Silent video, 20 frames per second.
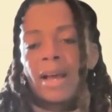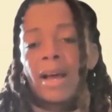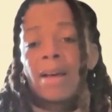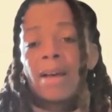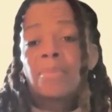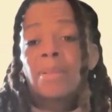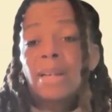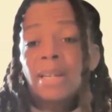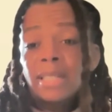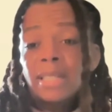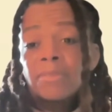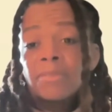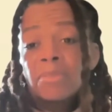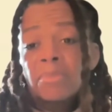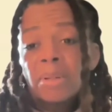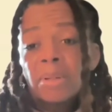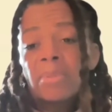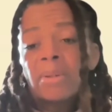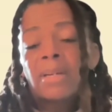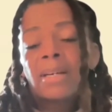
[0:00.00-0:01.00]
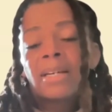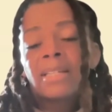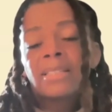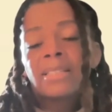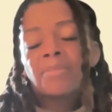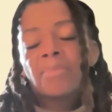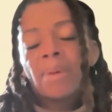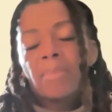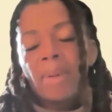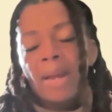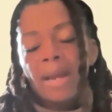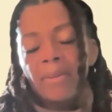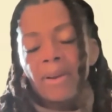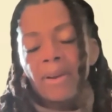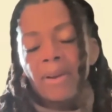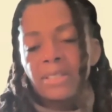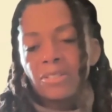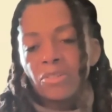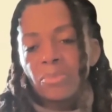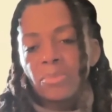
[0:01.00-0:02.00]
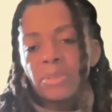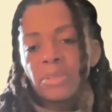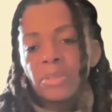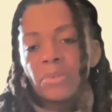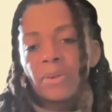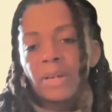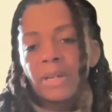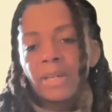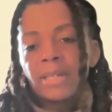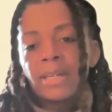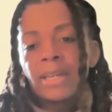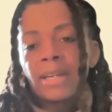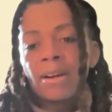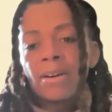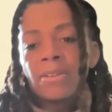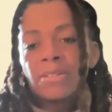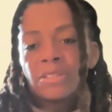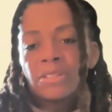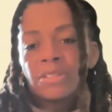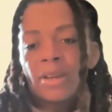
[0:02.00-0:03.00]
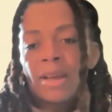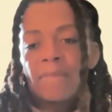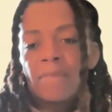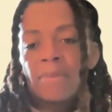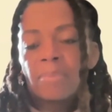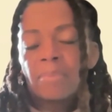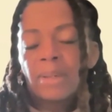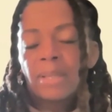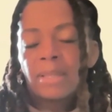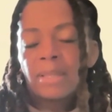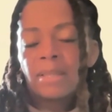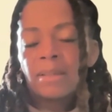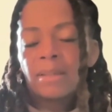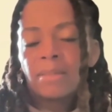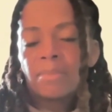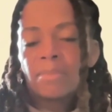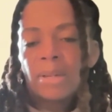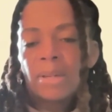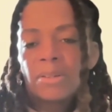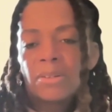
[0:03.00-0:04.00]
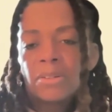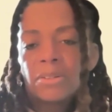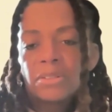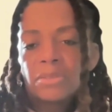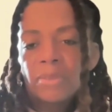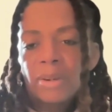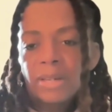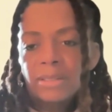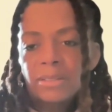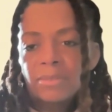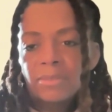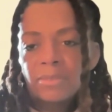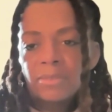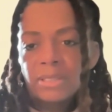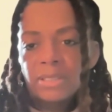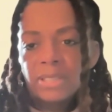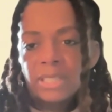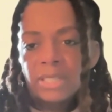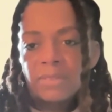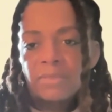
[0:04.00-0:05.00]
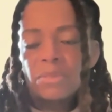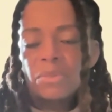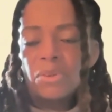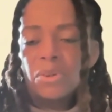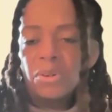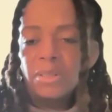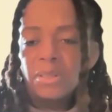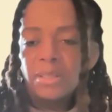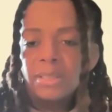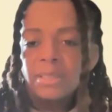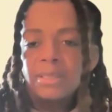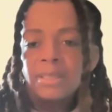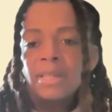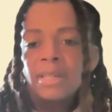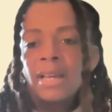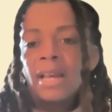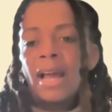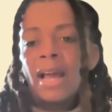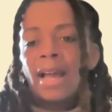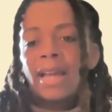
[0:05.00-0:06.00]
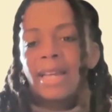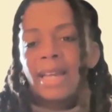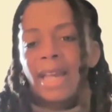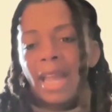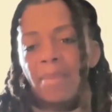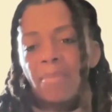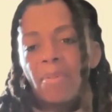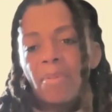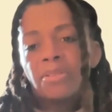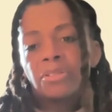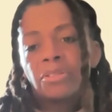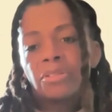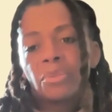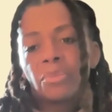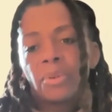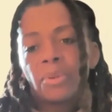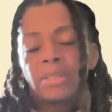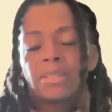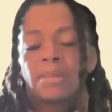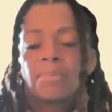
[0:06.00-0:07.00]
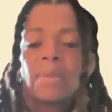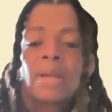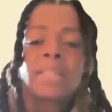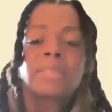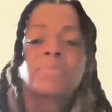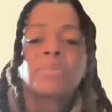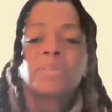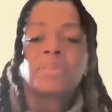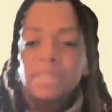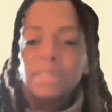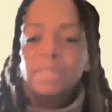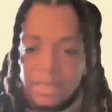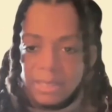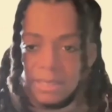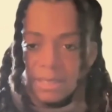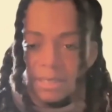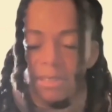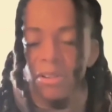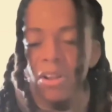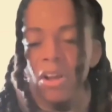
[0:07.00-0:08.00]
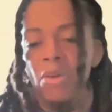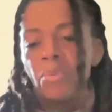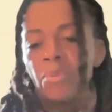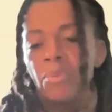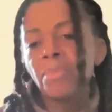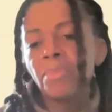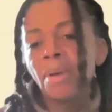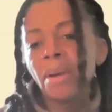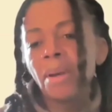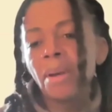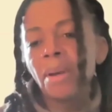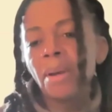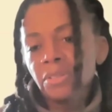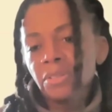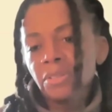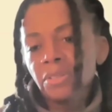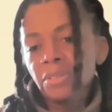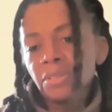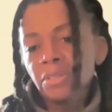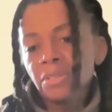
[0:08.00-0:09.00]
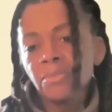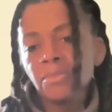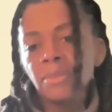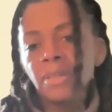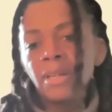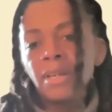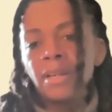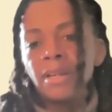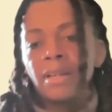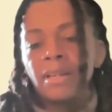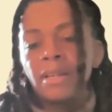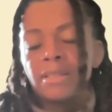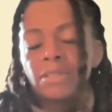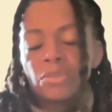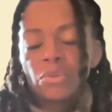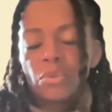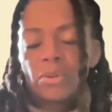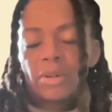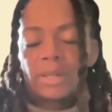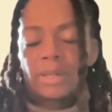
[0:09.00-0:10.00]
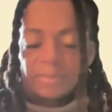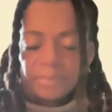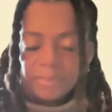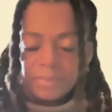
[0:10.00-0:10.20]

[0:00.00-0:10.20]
Luckily for me, because of my background as an OBGYN and also having been the medical director for the city of New Orleans, I came also with some expertise along with my personal story.